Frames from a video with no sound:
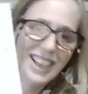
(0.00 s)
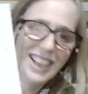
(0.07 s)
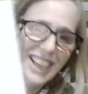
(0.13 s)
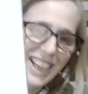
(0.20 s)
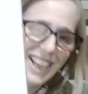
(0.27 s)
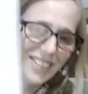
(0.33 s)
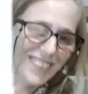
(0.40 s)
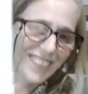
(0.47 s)

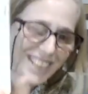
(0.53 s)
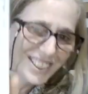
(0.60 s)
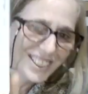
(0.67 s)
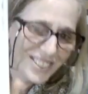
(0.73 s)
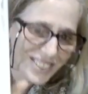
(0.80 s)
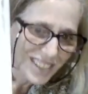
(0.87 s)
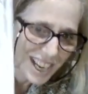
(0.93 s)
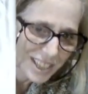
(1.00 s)
Anyway,
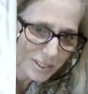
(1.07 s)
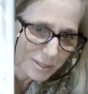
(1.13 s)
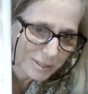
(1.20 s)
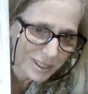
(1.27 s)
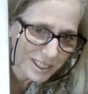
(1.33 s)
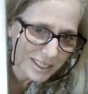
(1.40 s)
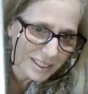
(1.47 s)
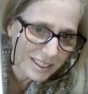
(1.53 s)
here's the next
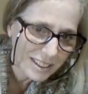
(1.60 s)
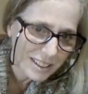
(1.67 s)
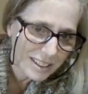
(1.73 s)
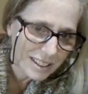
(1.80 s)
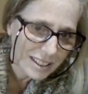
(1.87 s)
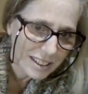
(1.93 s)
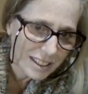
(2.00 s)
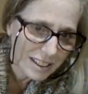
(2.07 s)
one.
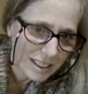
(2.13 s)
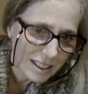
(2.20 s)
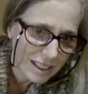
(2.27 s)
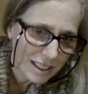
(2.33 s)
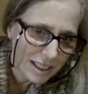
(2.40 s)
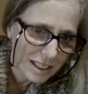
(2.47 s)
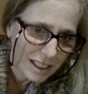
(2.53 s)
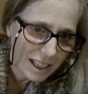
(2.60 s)

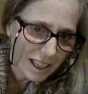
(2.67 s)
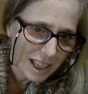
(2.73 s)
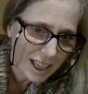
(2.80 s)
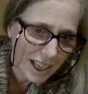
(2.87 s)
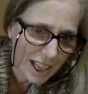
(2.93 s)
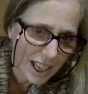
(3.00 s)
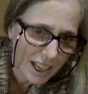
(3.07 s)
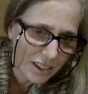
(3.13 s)

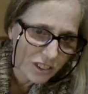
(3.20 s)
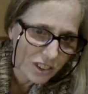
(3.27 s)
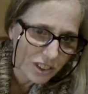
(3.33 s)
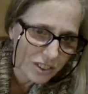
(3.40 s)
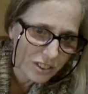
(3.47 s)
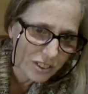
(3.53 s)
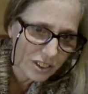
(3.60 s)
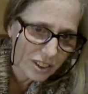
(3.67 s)
Again,
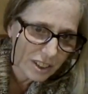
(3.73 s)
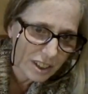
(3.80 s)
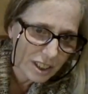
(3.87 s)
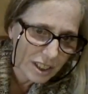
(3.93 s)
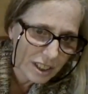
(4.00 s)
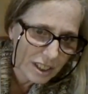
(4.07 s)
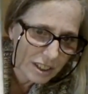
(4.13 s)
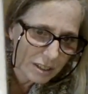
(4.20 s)
just,
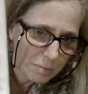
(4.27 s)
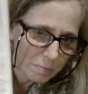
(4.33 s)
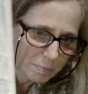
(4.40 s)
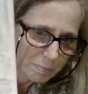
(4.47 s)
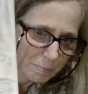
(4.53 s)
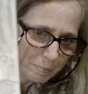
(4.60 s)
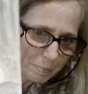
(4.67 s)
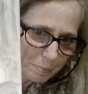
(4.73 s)

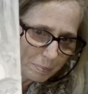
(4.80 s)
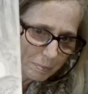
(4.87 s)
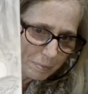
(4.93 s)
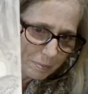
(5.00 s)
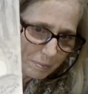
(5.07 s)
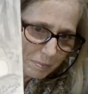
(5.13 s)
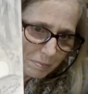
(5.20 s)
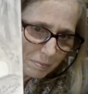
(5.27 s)
I
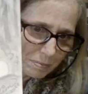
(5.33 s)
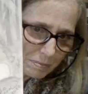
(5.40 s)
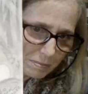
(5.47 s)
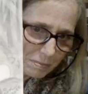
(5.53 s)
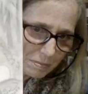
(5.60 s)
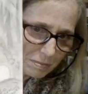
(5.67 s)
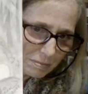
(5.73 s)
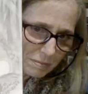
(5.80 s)

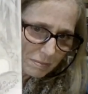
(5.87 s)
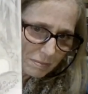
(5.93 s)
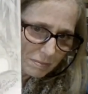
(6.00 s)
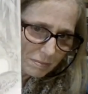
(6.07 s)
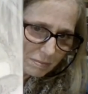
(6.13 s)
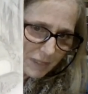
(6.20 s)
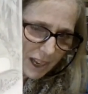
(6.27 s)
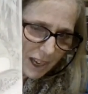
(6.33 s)

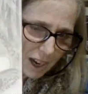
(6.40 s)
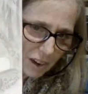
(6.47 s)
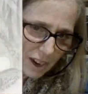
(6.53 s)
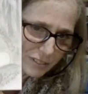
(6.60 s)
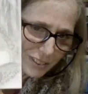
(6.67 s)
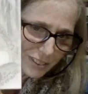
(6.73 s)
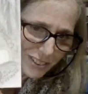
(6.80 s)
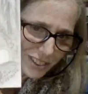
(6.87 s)
don't
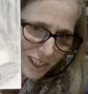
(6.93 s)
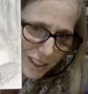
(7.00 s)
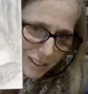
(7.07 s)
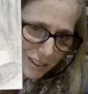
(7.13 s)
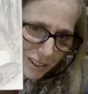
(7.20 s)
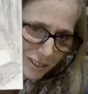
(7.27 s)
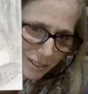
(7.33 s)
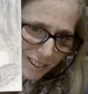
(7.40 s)
have to say
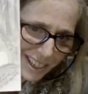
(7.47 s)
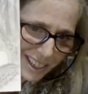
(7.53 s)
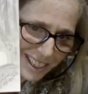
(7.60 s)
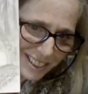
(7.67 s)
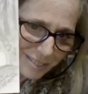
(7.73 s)
anything, do I?